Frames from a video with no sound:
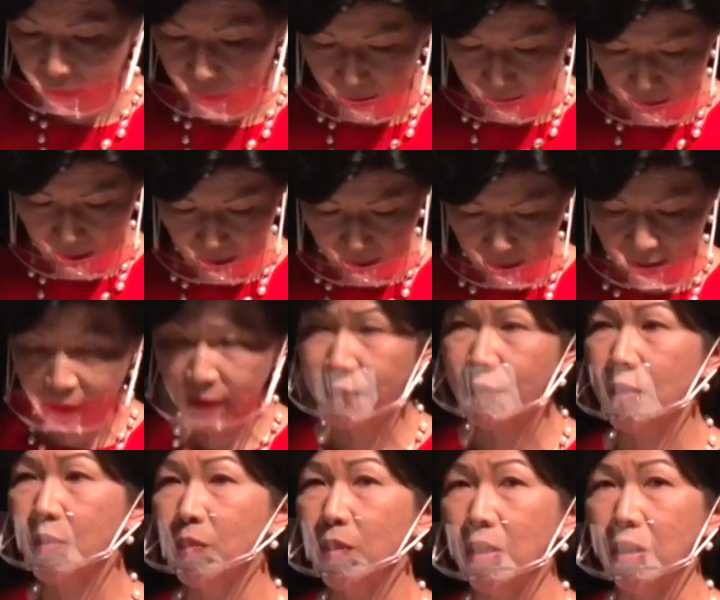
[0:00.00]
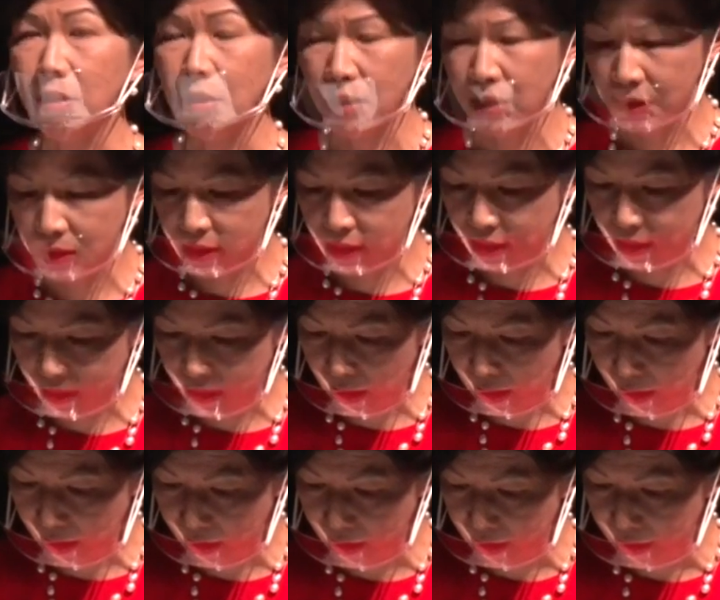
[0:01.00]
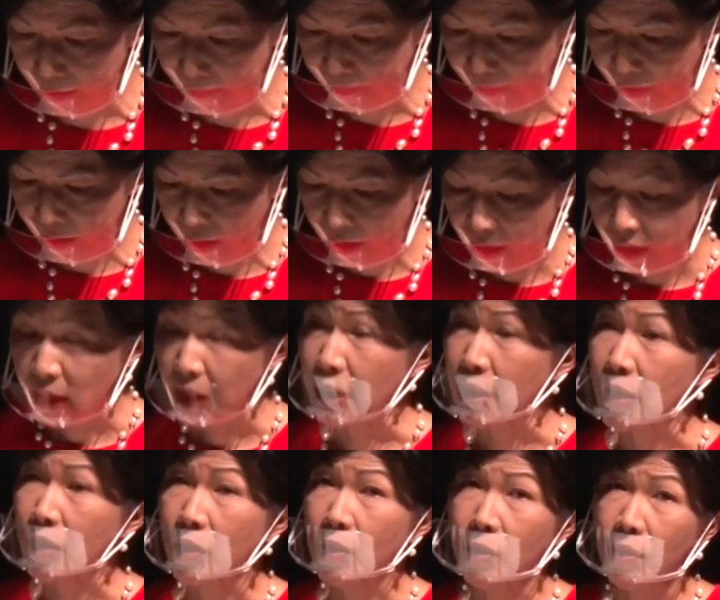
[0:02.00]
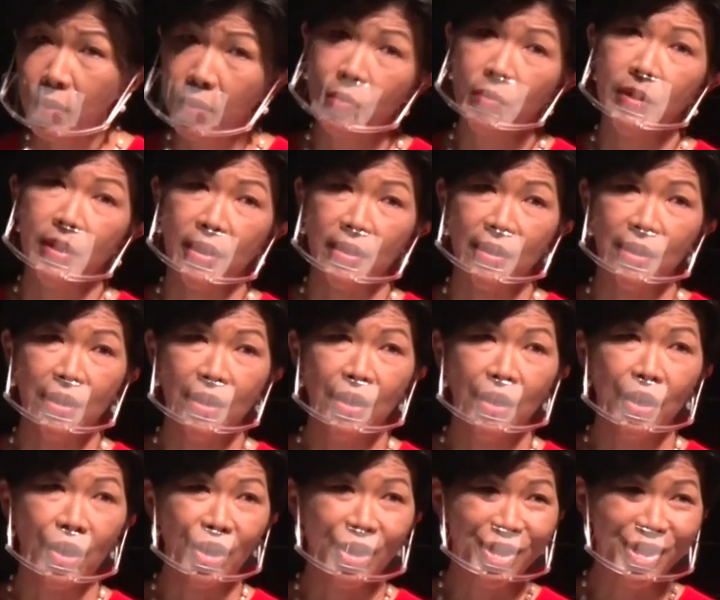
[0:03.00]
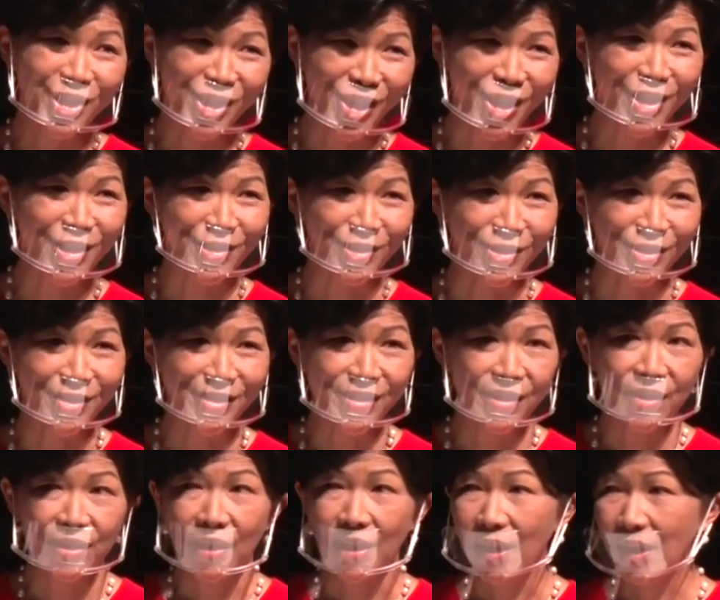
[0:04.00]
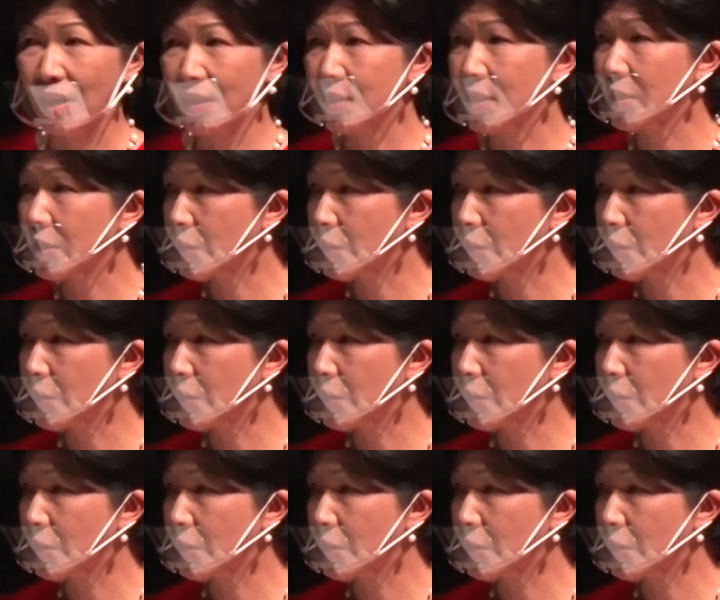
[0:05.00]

that everyone in society, including our daughters and our